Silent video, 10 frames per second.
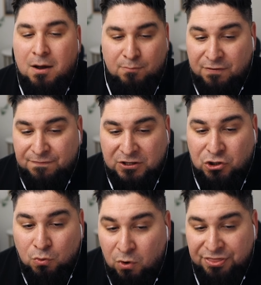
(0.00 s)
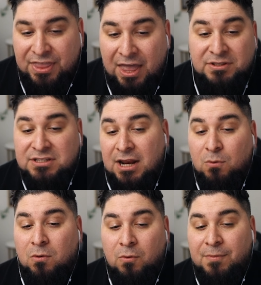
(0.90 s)
Perfect. You want that. But today,
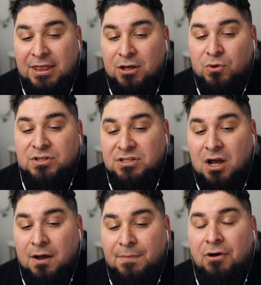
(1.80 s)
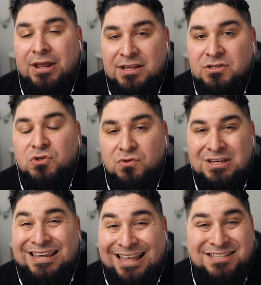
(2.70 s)
what we're mainly going to talk about is
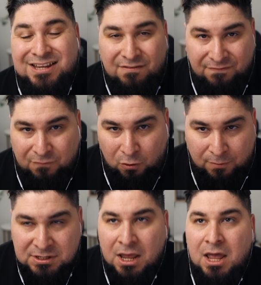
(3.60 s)
using instant forms